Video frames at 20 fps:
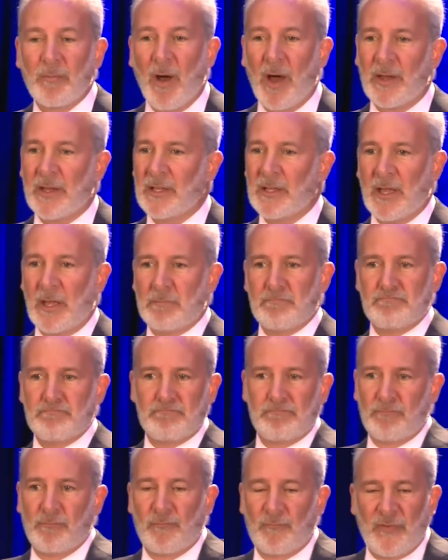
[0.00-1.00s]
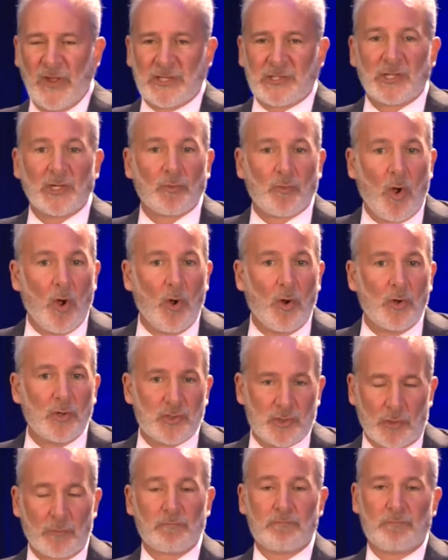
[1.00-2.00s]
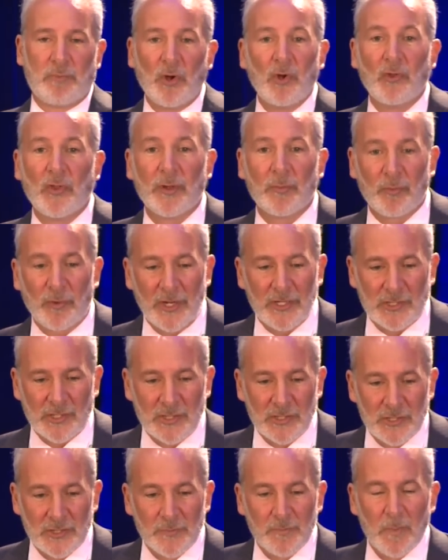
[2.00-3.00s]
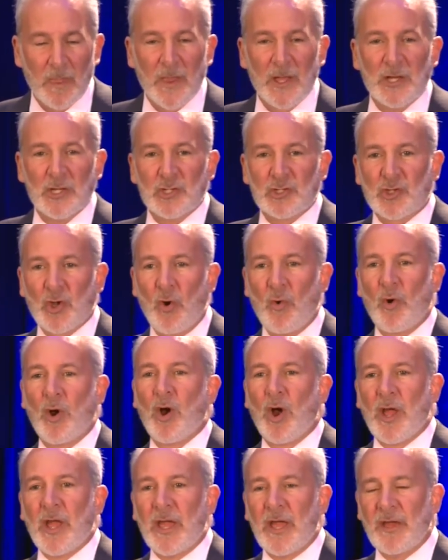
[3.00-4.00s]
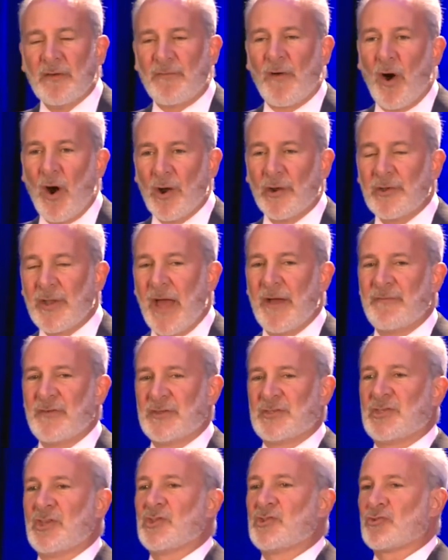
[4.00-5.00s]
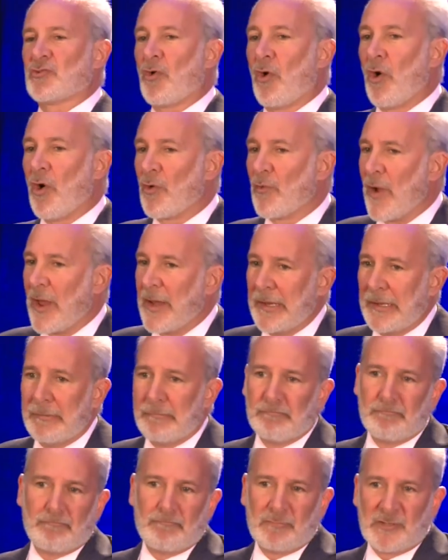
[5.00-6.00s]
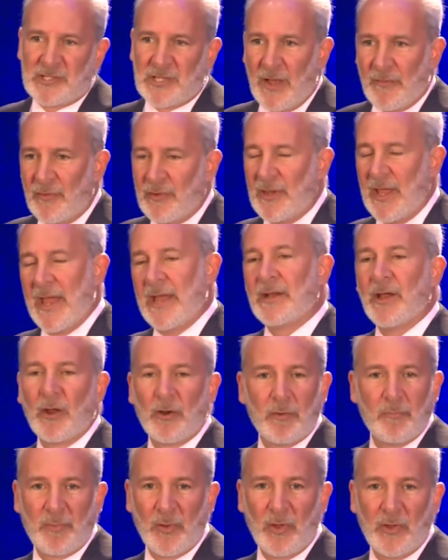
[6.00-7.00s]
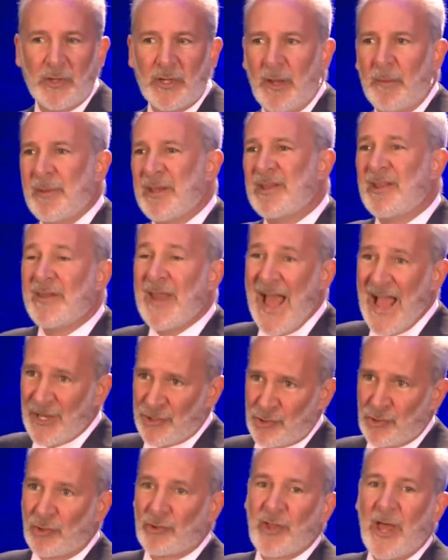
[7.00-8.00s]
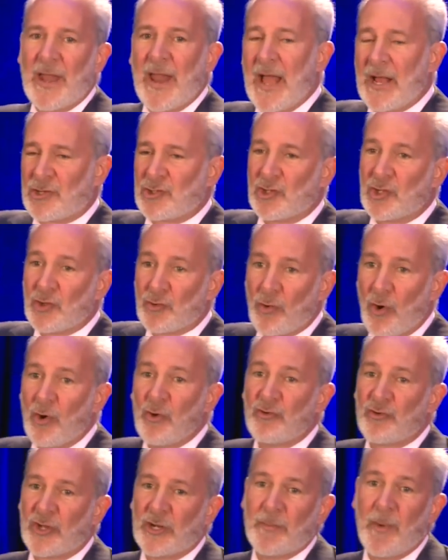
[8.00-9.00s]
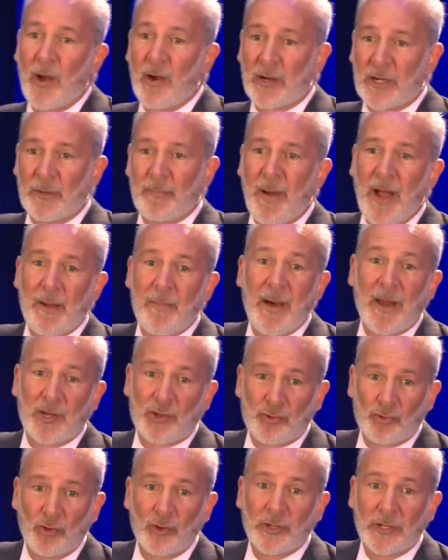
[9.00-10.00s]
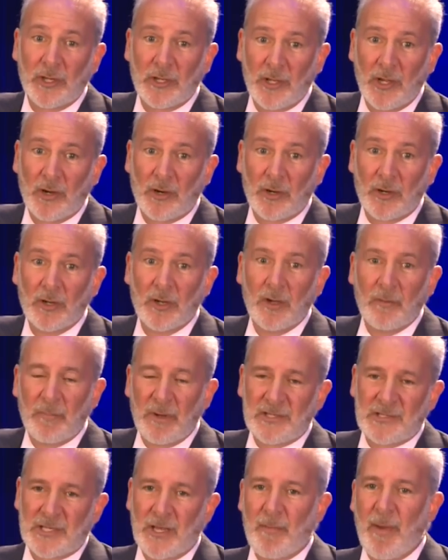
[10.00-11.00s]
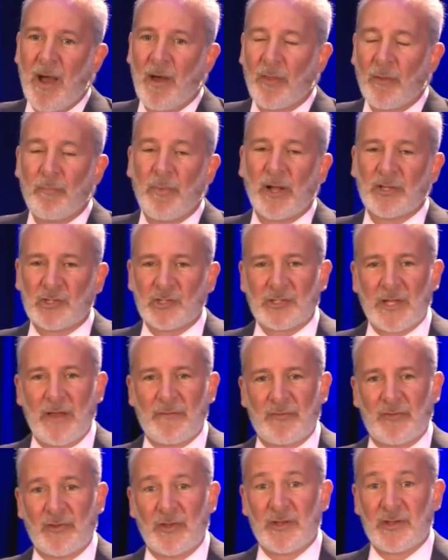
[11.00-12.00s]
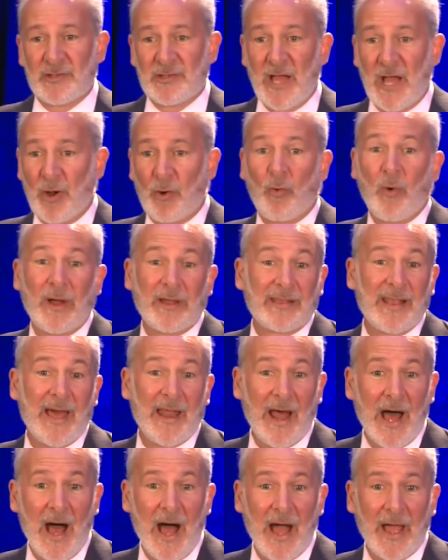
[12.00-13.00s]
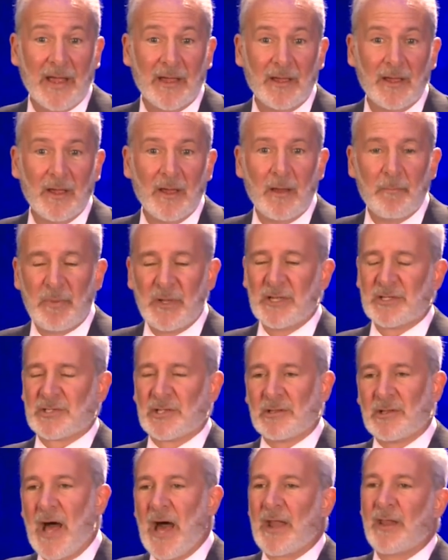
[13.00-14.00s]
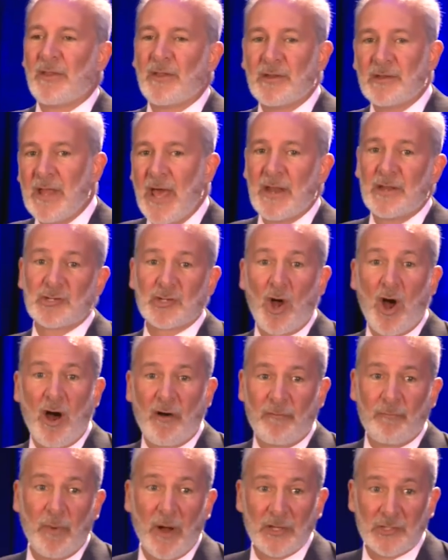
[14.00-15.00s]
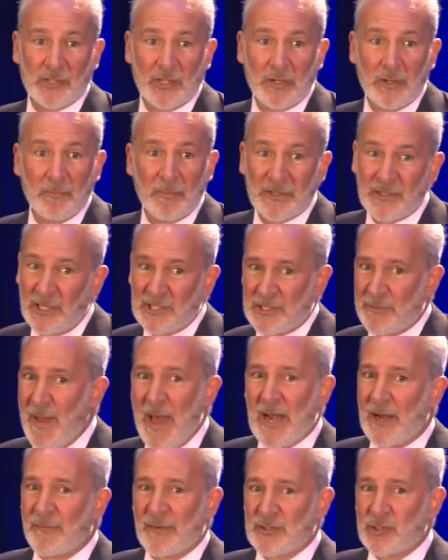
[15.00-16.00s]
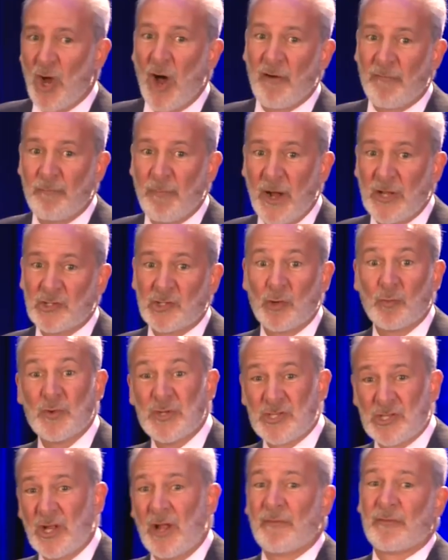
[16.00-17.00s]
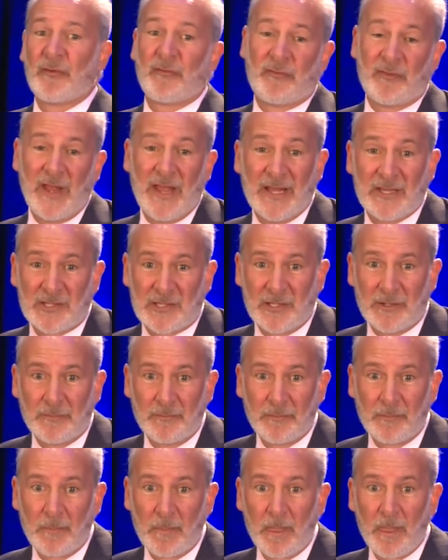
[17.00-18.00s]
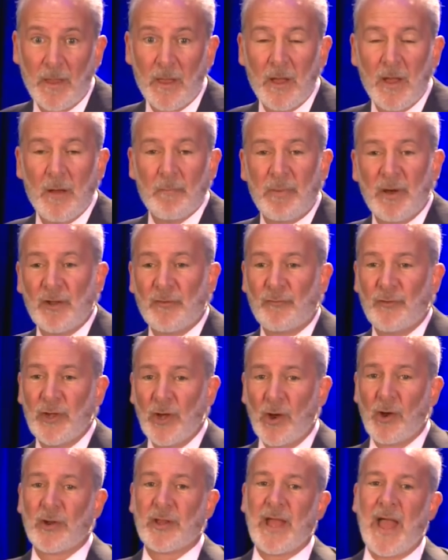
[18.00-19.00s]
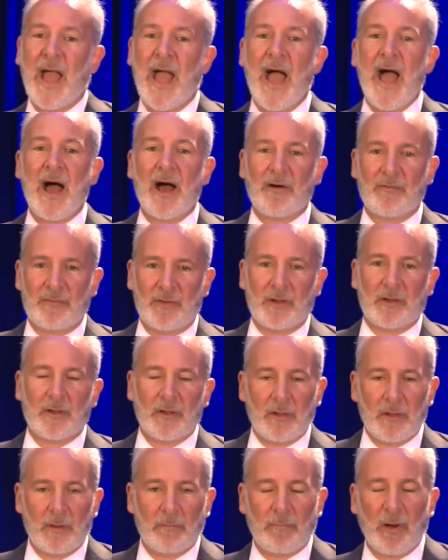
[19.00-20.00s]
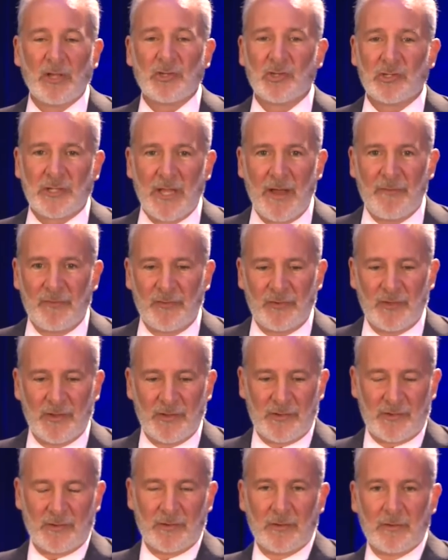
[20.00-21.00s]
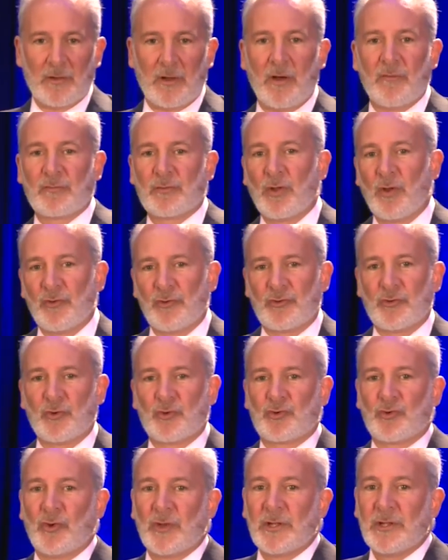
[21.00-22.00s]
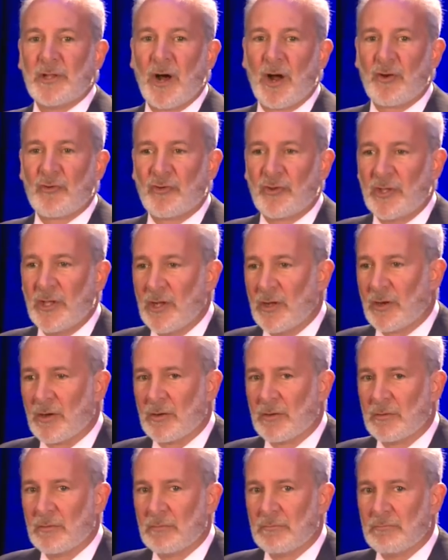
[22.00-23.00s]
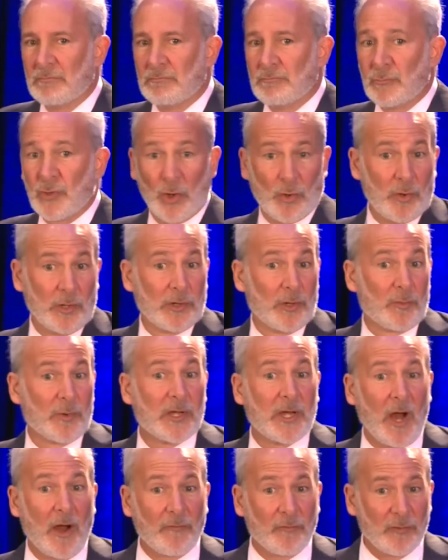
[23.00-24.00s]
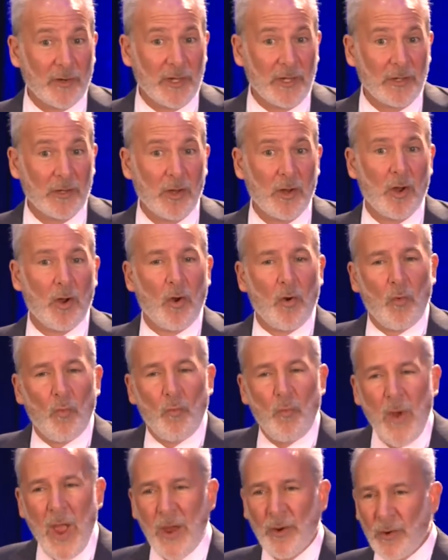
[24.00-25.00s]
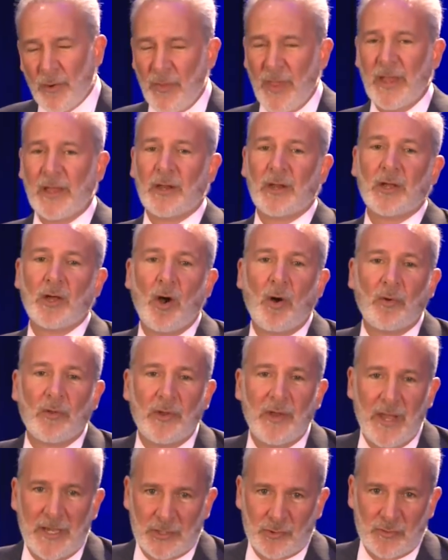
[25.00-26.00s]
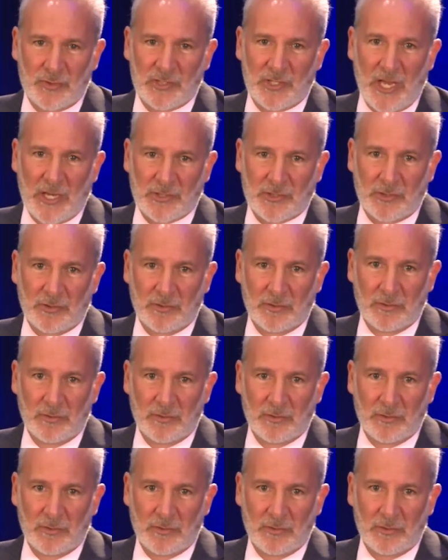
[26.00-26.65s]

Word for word: money and fixing roads or building bridges. So if our deficits are already seven, eight hundred billion. I mean, the national debt actually grows in America by about a trillion a year, but somehow the budget deficit is not quite that high because a lot of the debt is off budget. But it doesn't matter if it's off budget, we still have to finance it. But if we already have budget deficits of close to a trillion dollars a year during the recovery, where are they going to go in the next recession?